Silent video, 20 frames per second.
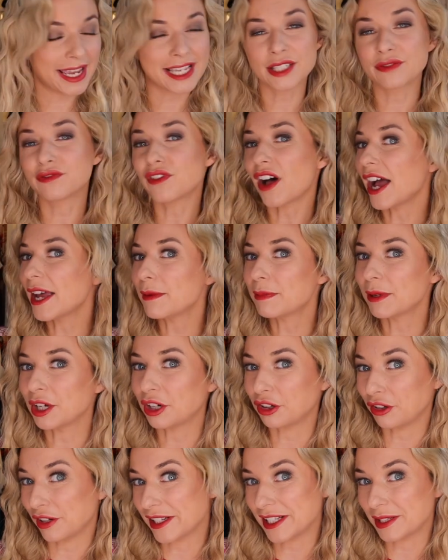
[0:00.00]
It's vibing
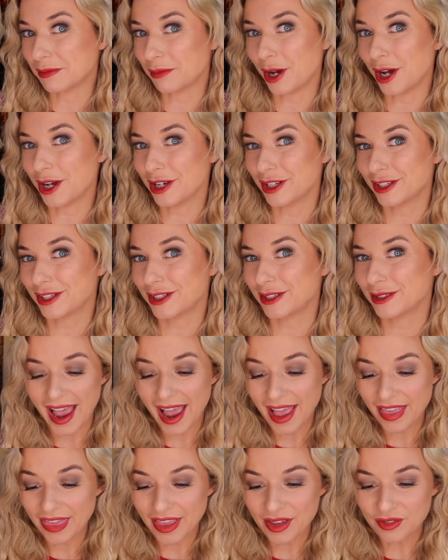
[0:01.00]
Christmas.
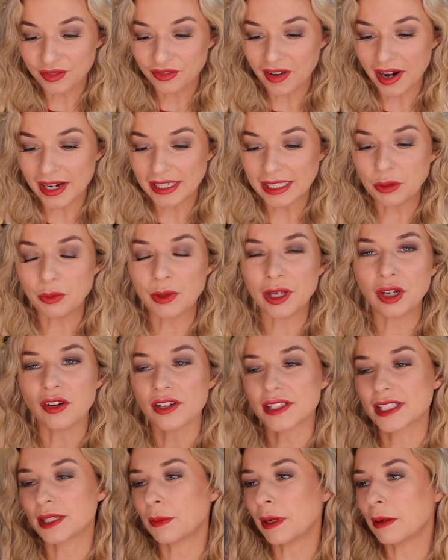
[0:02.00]
And then finally, we
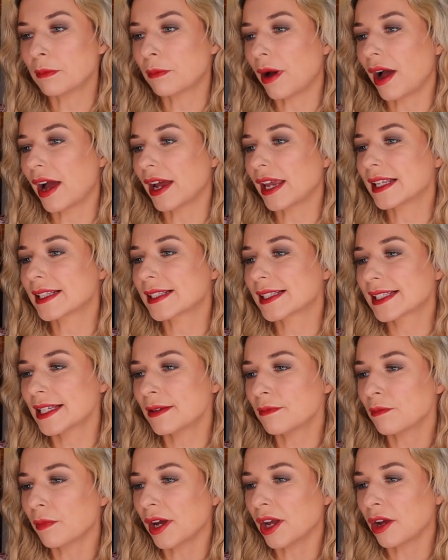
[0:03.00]
got something by
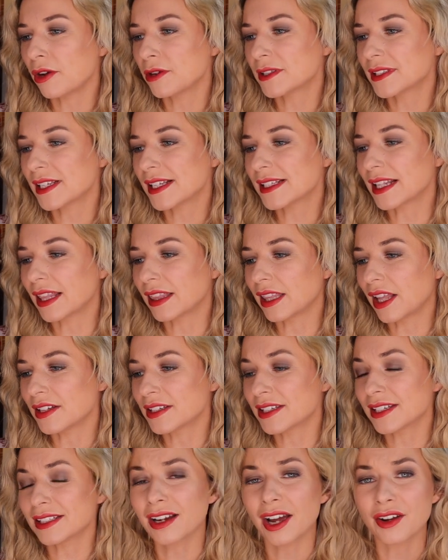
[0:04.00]
Symbiosis
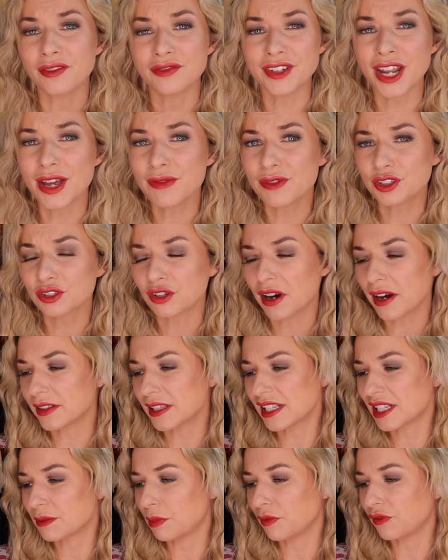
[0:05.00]
London. I've never
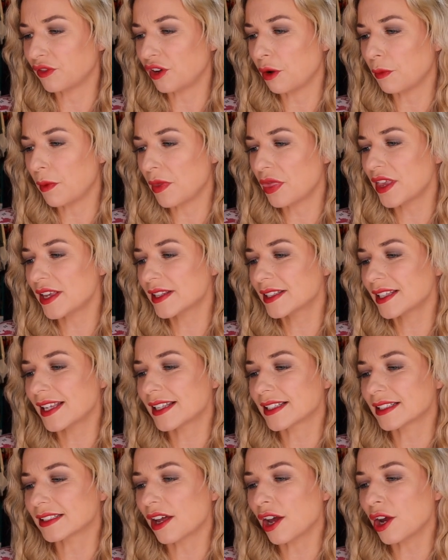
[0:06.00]
tried this before, but this
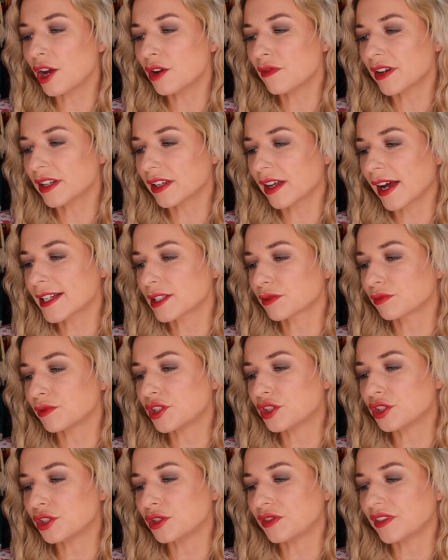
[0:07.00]
is an overnight
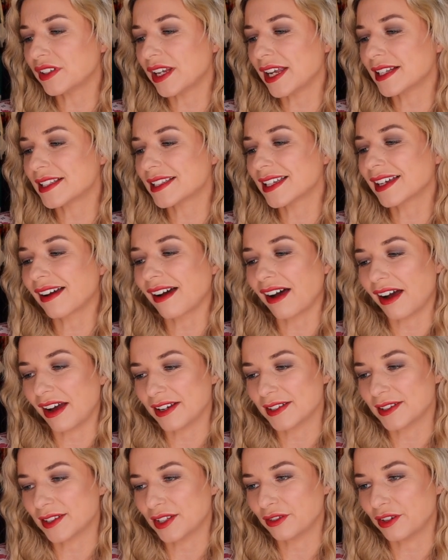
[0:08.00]
rejuvenating
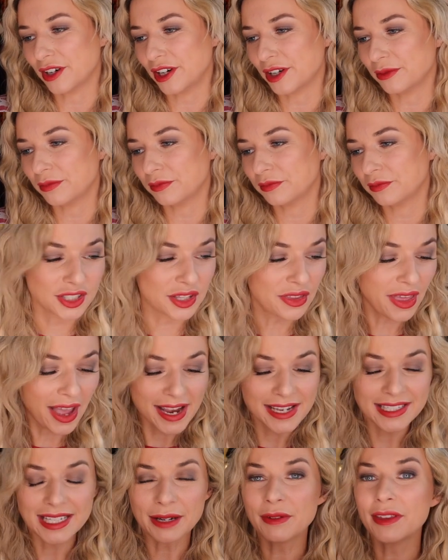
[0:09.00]
eye serum. So
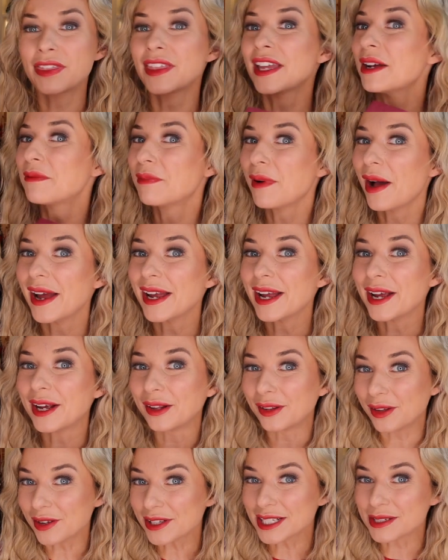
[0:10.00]
that is everything by
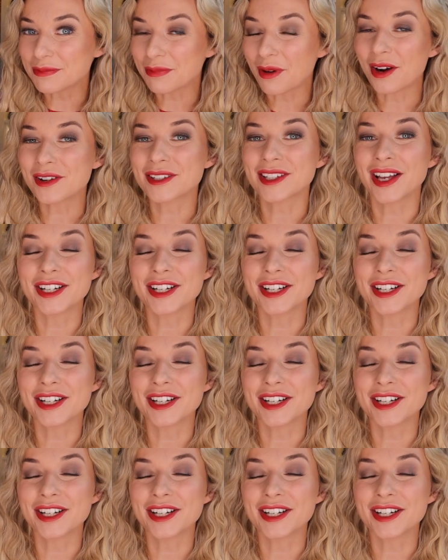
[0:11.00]
Glossybox.